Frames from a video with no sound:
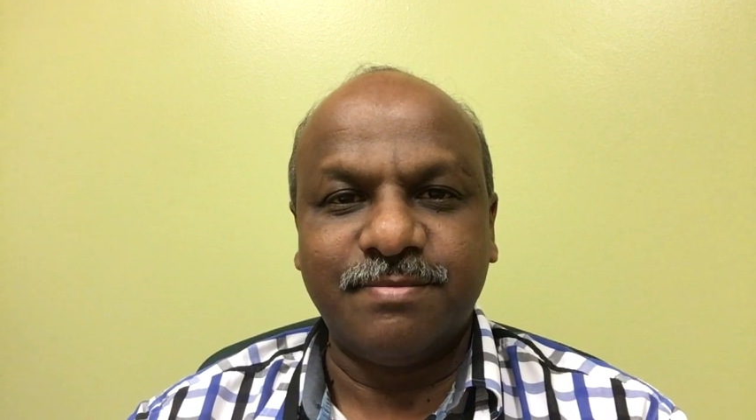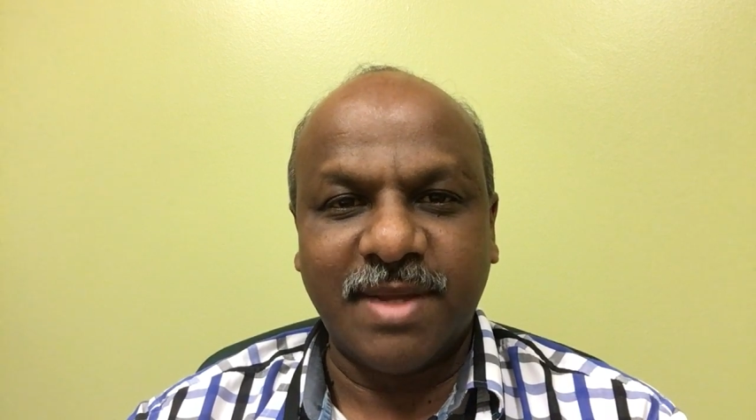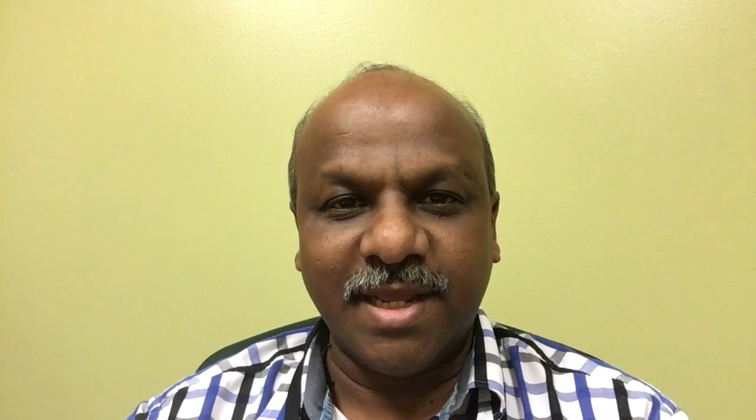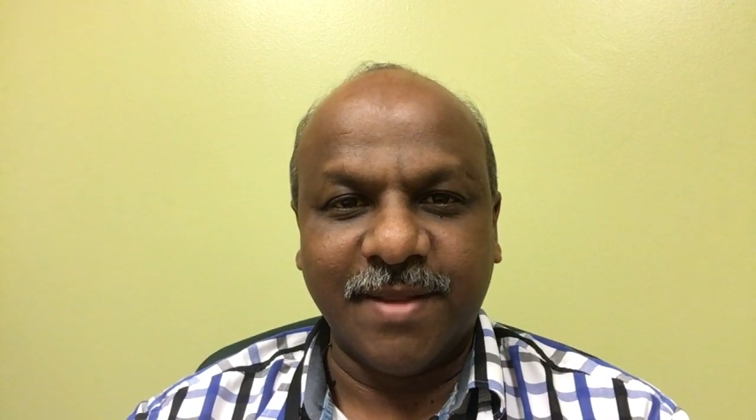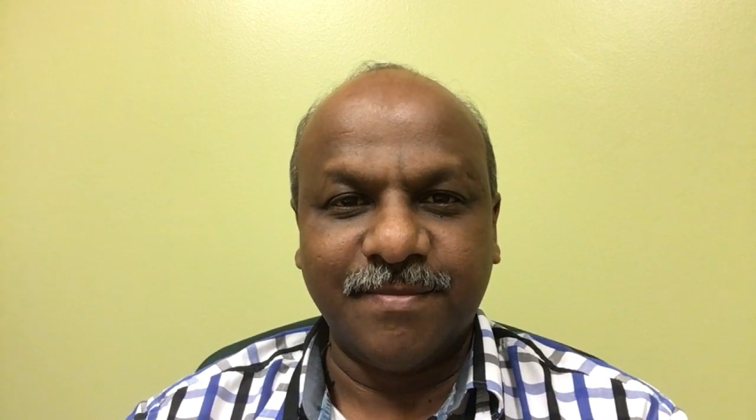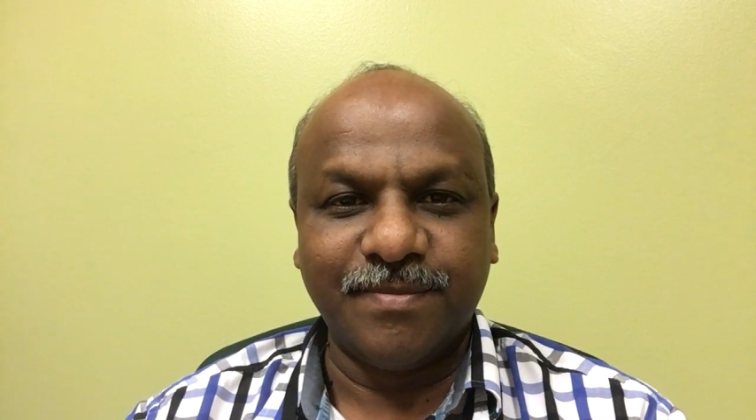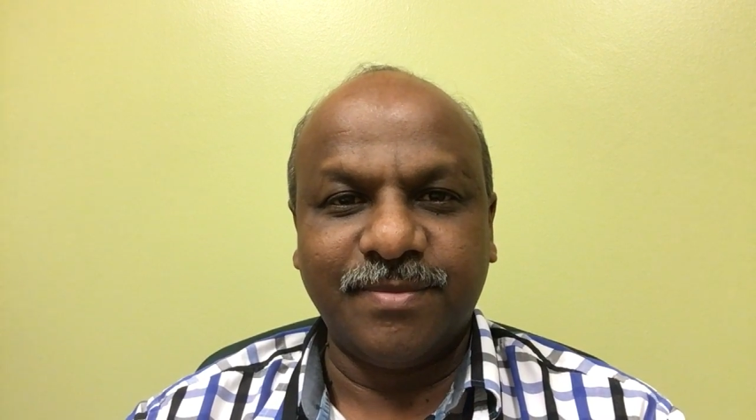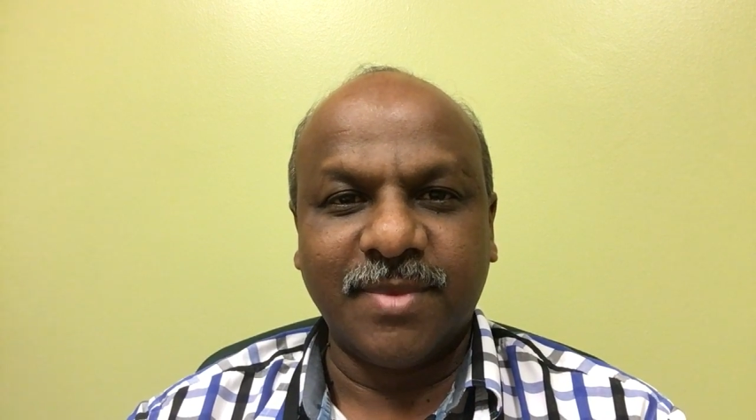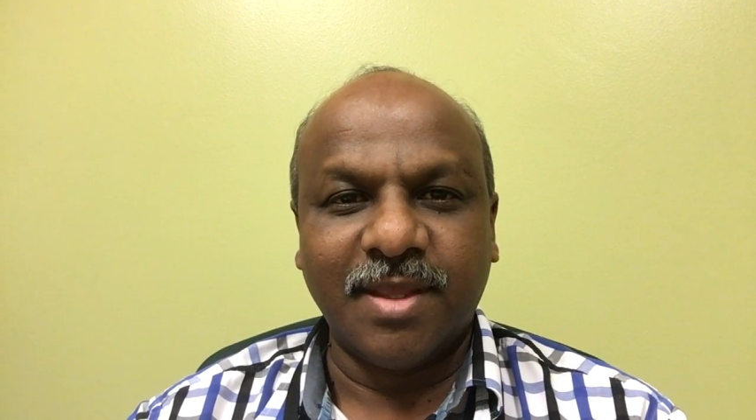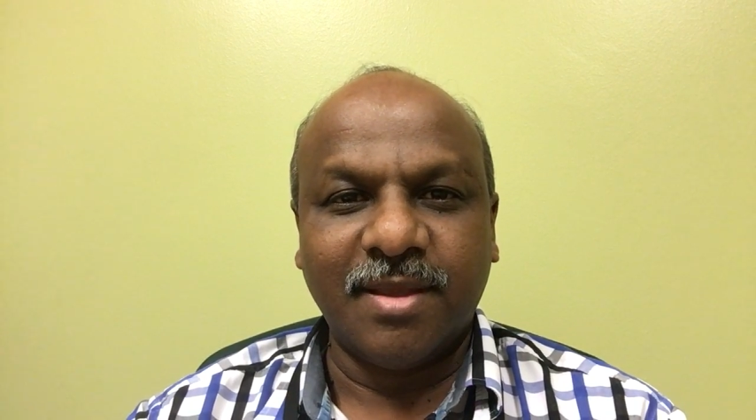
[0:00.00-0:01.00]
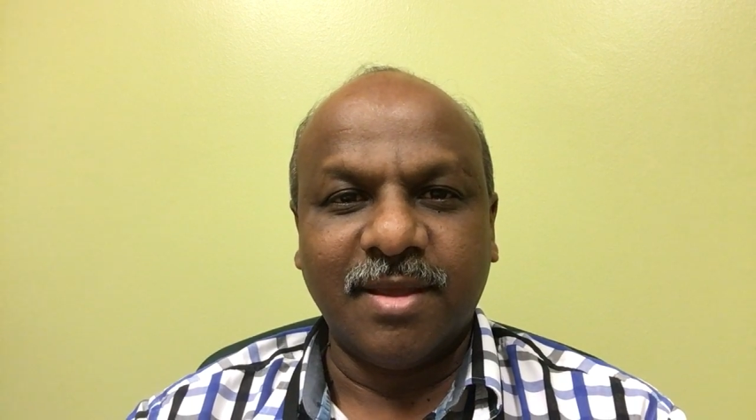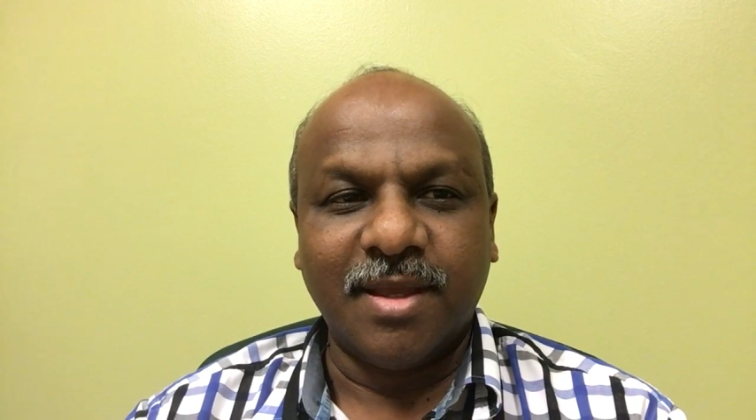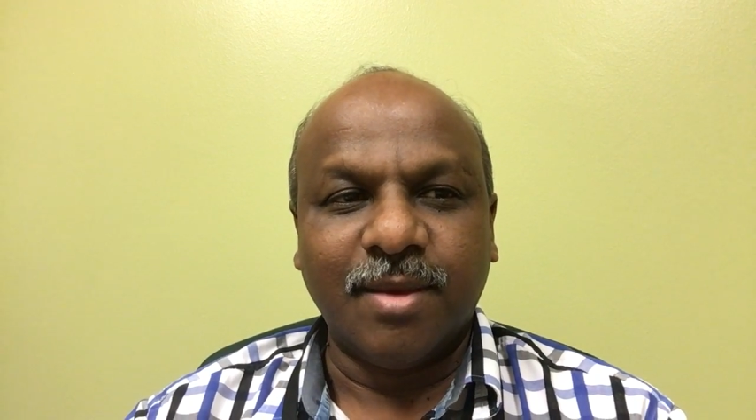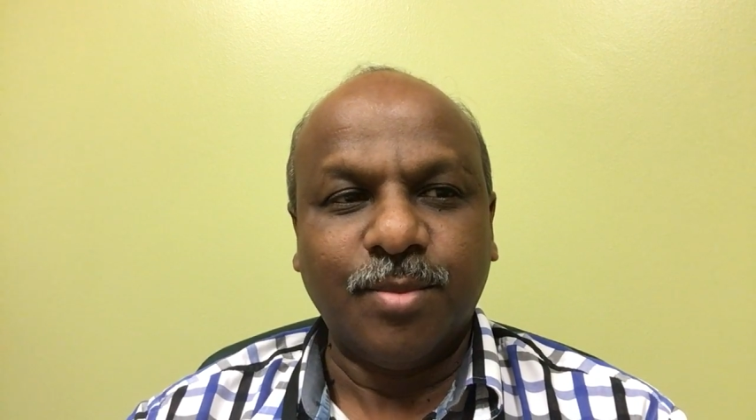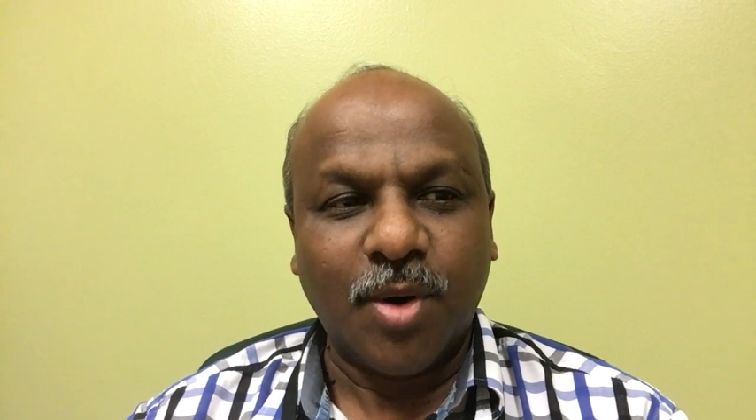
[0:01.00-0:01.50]
money.
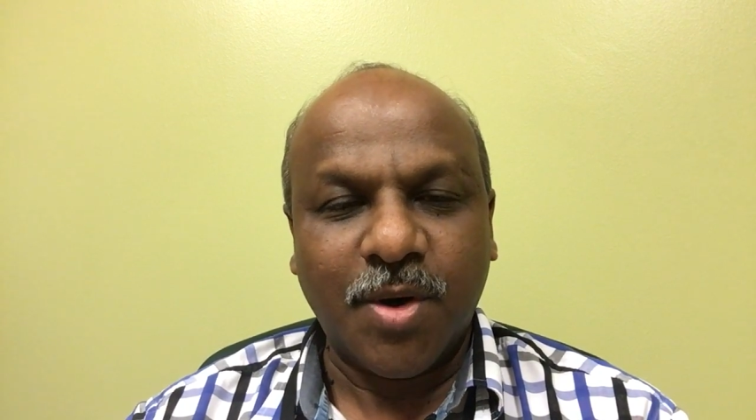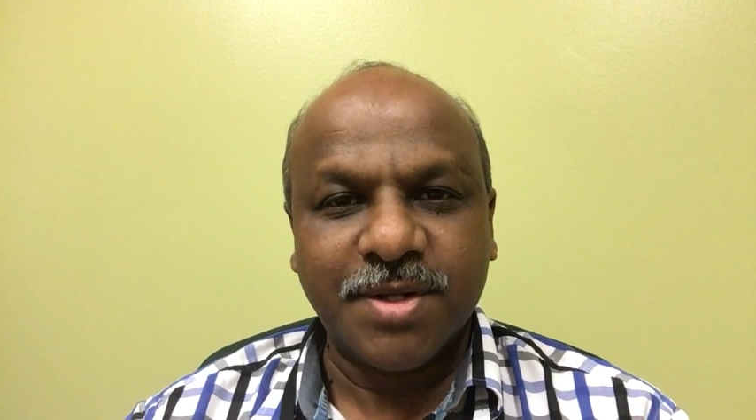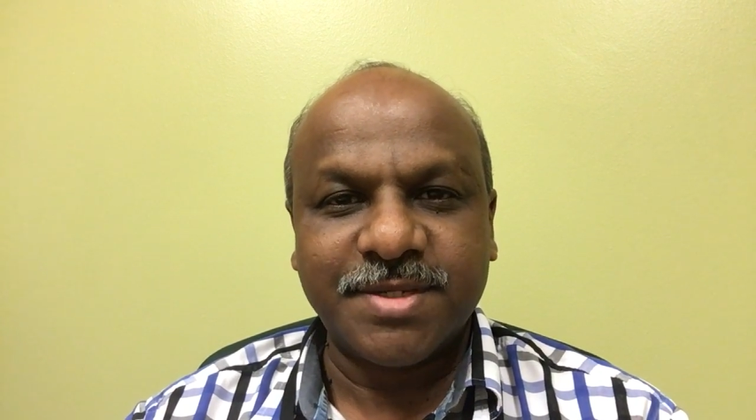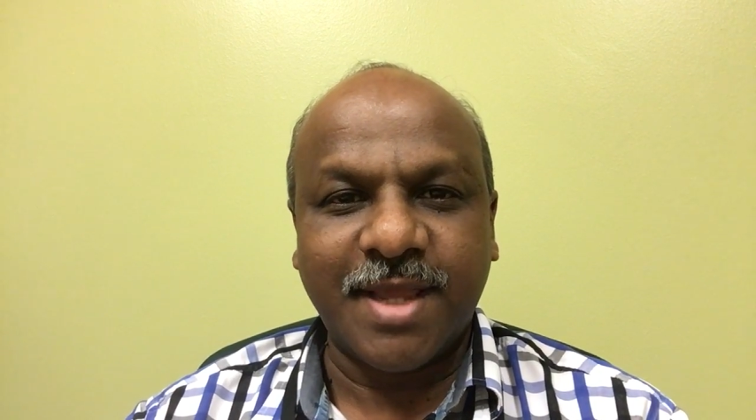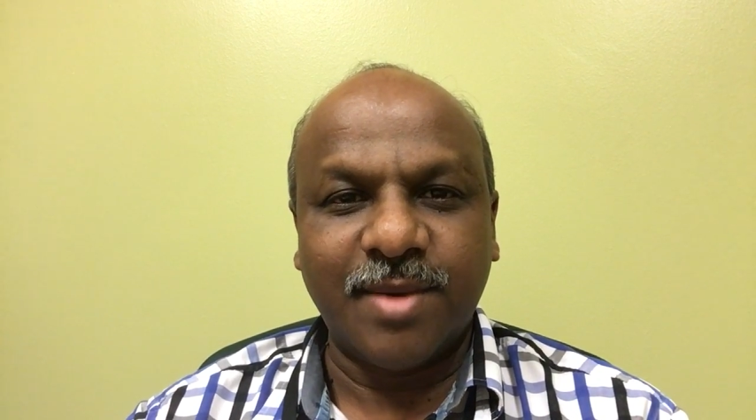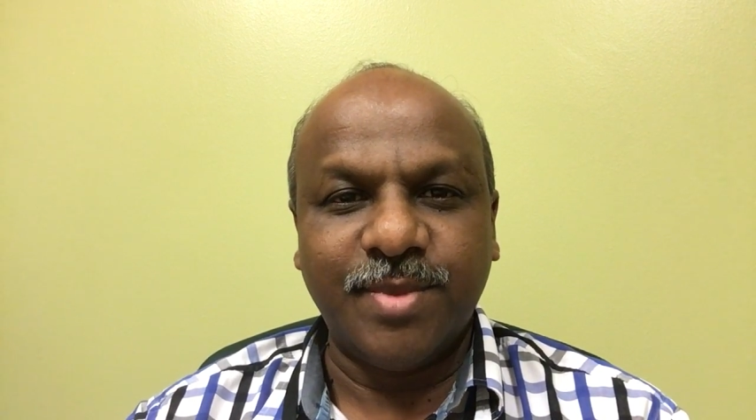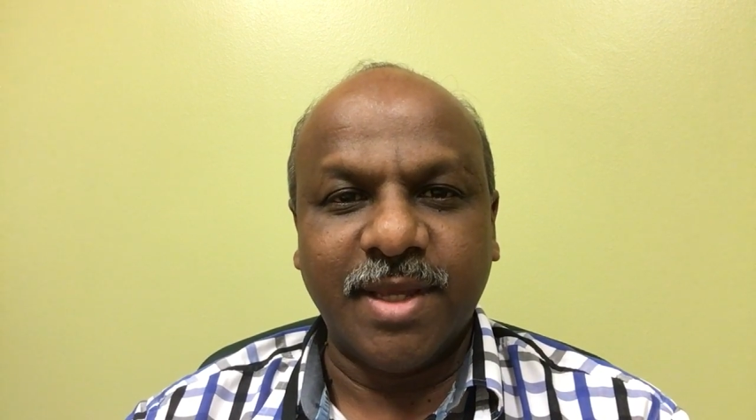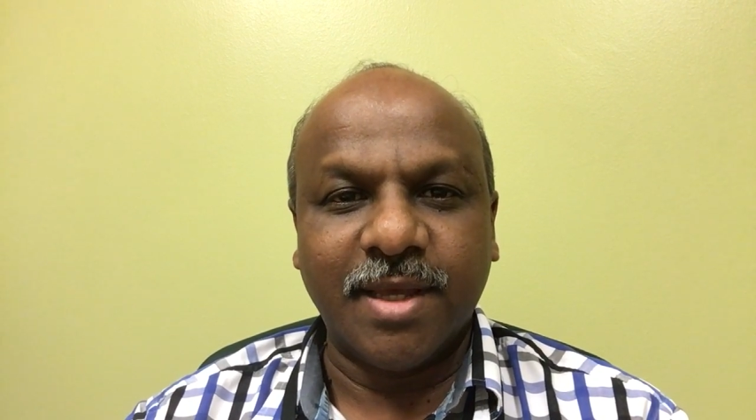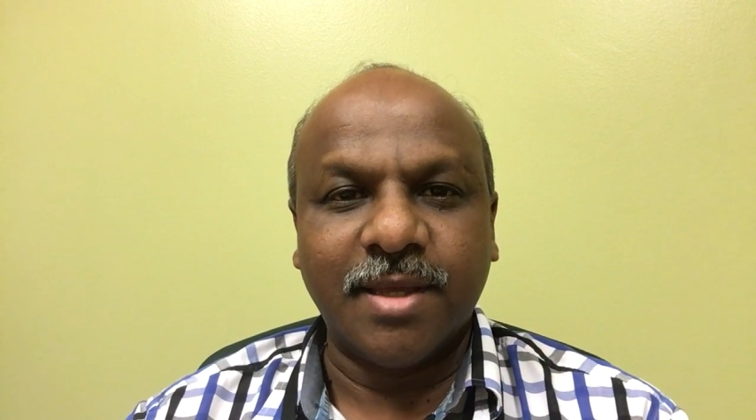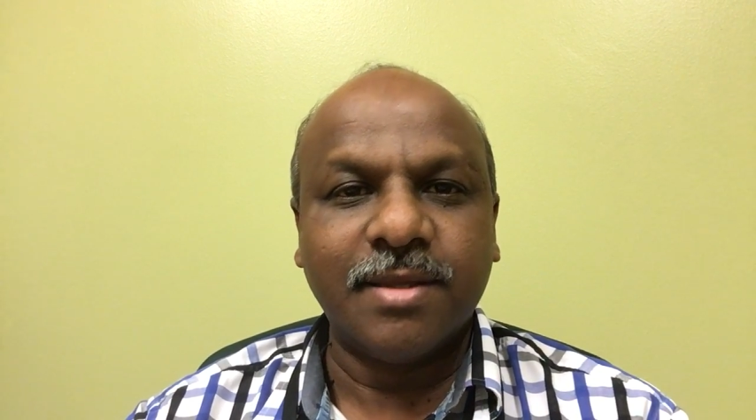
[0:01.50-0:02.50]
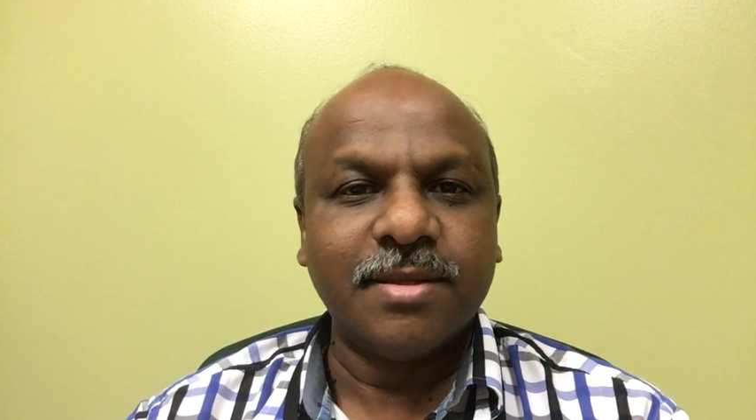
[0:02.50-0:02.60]
Bonds can be a